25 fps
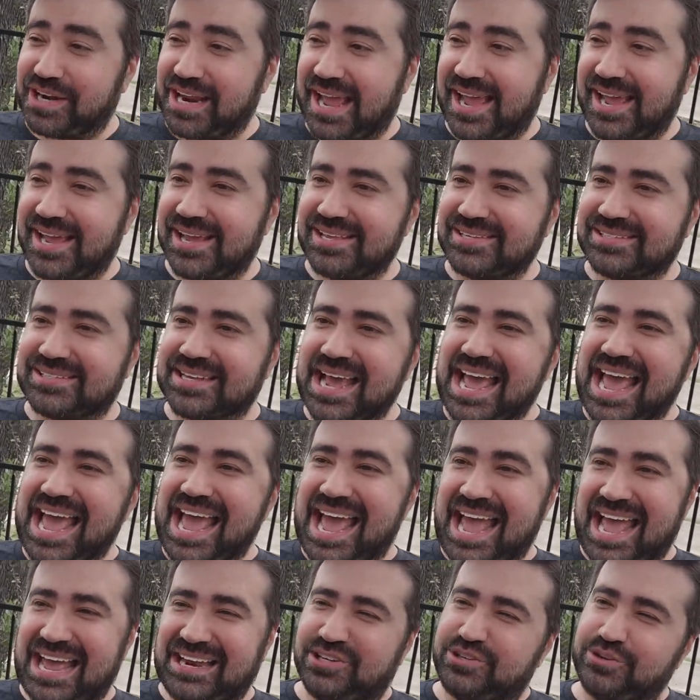days
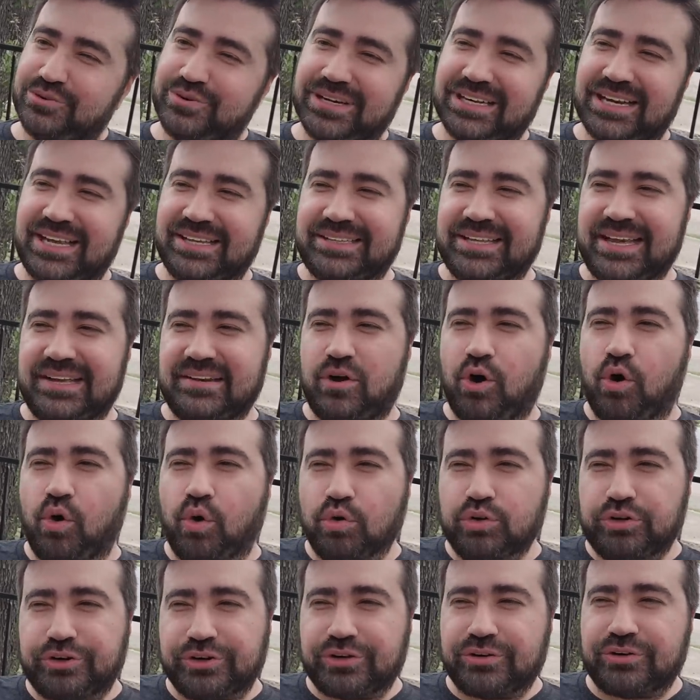and doing like that
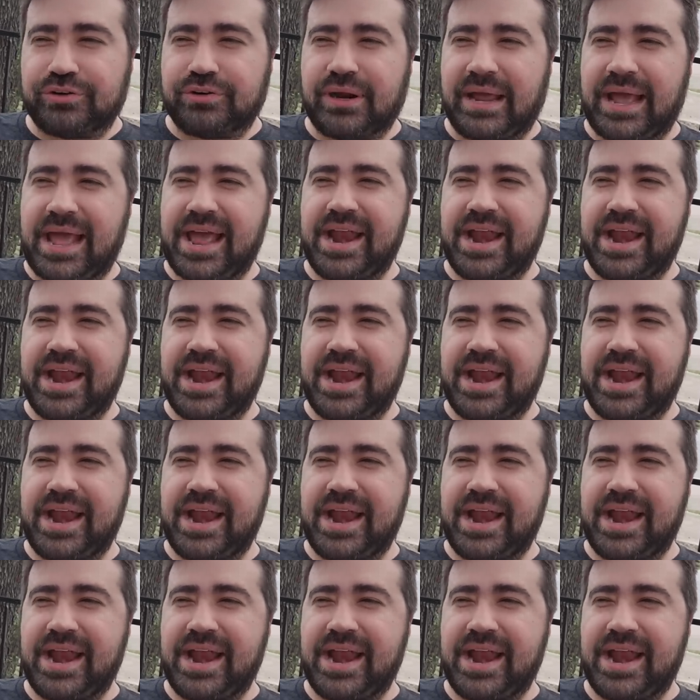older